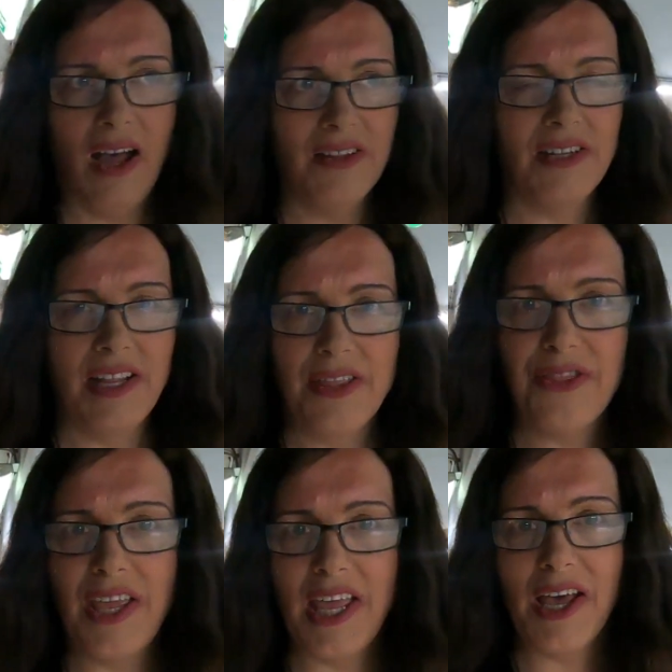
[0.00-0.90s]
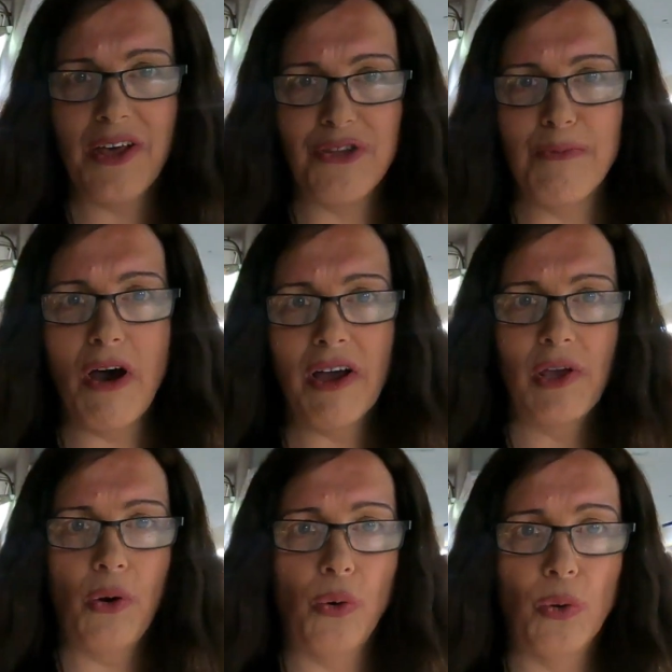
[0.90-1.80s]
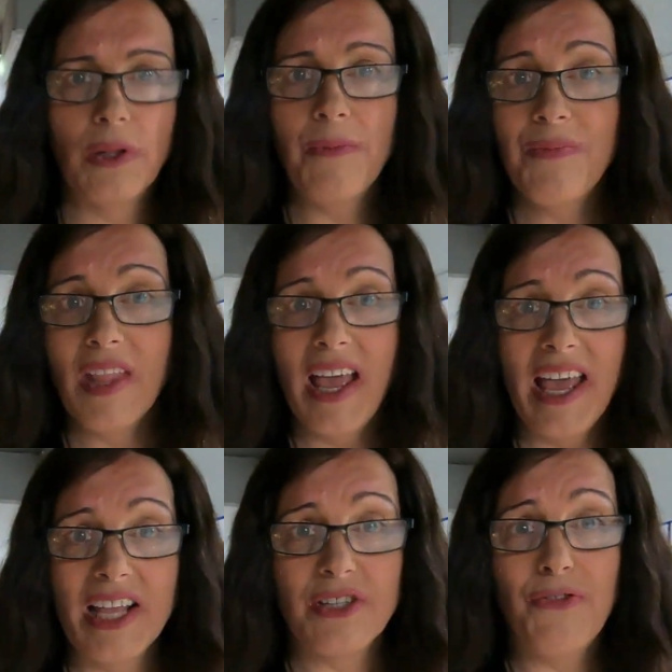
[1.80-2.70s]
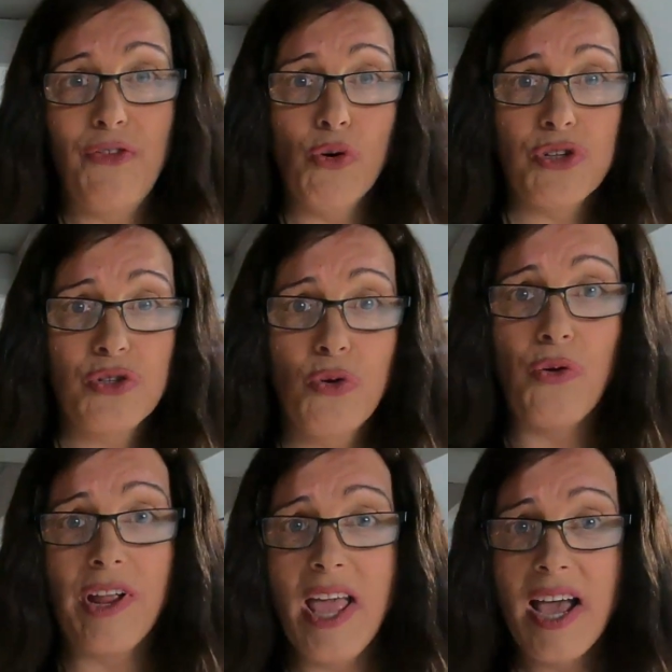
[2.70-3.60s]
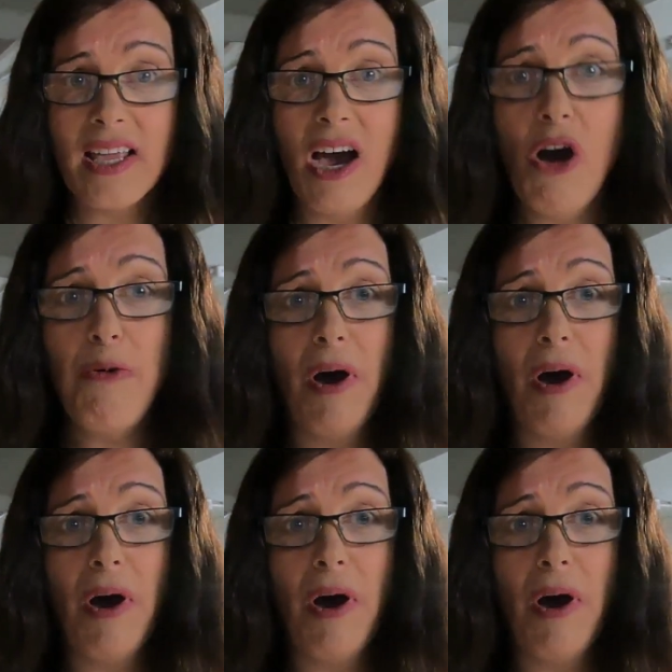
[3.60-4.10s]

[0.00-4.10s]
Underneath the market hall is a 4-storey car